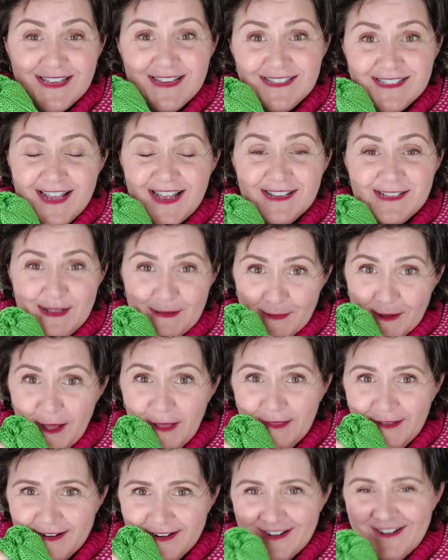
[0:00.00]
the exact same
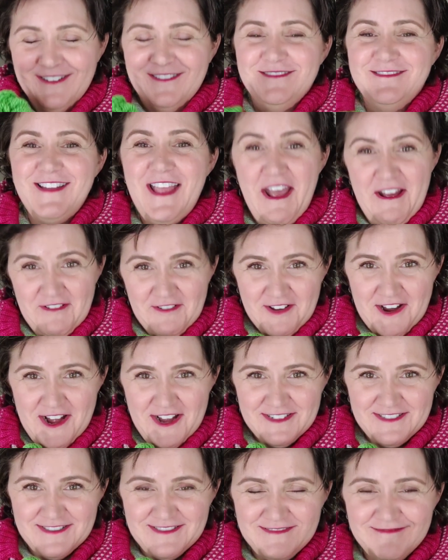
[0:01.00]
color, out of
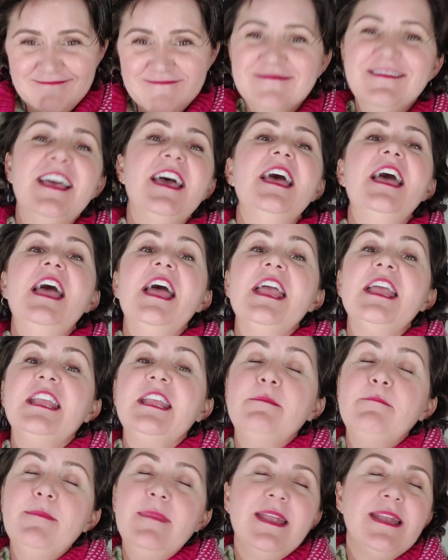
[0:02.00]
cotton
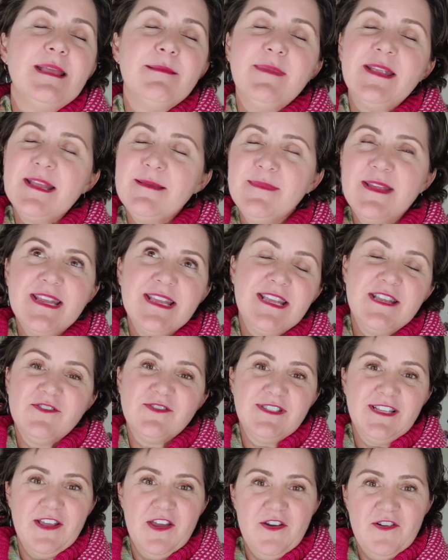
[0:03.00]
many, many, many
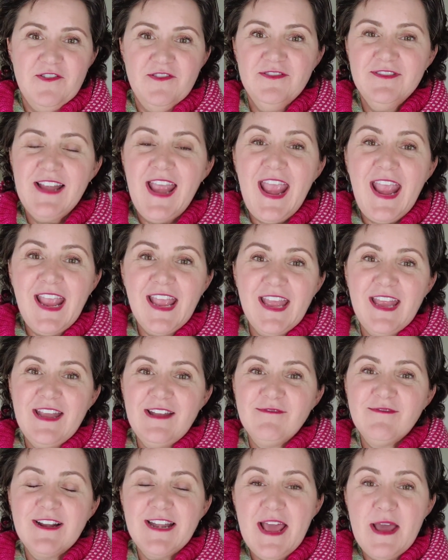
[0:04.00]
years ago.
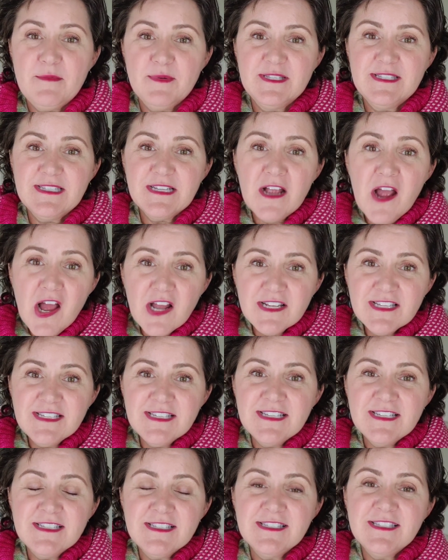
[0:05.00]
And what happens to
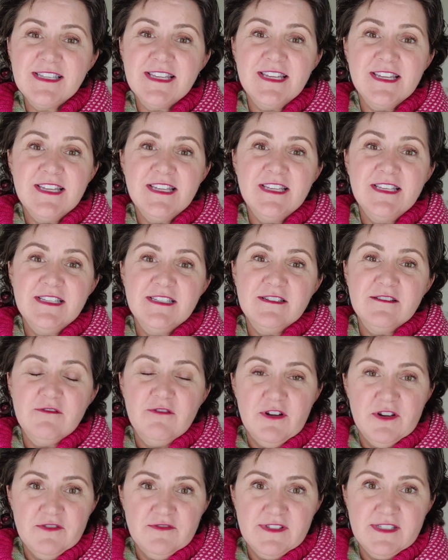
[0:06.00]
cotton is it
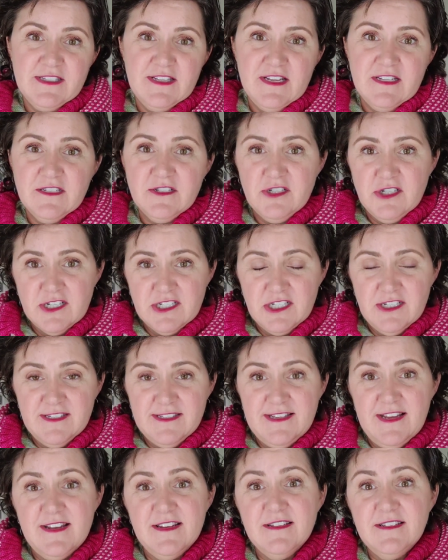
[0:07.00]
grows and it stretches
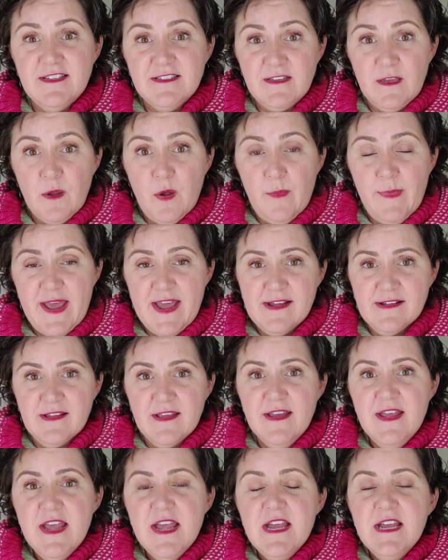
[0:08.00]
and it doesn't go back.
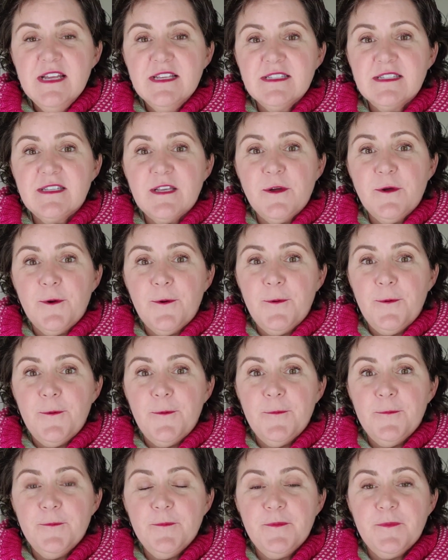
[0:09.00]

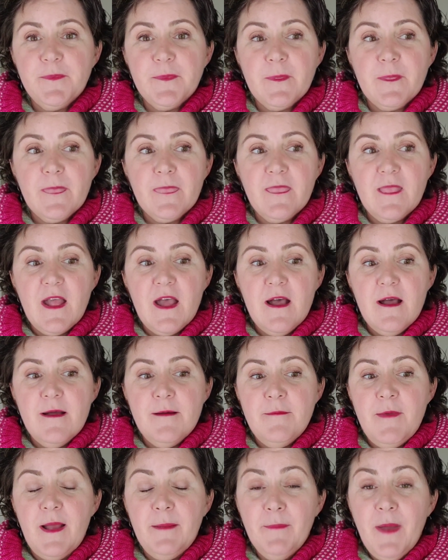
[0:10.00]
So
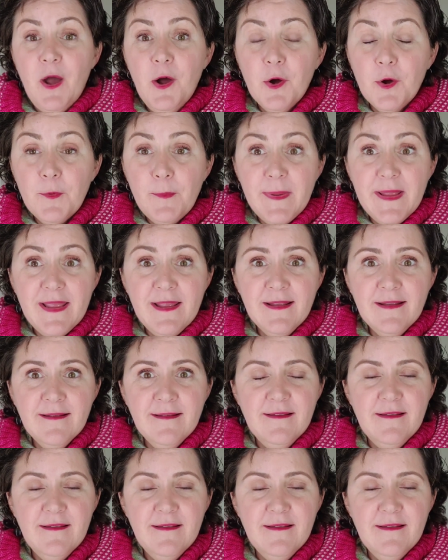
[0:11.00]
I'm hoping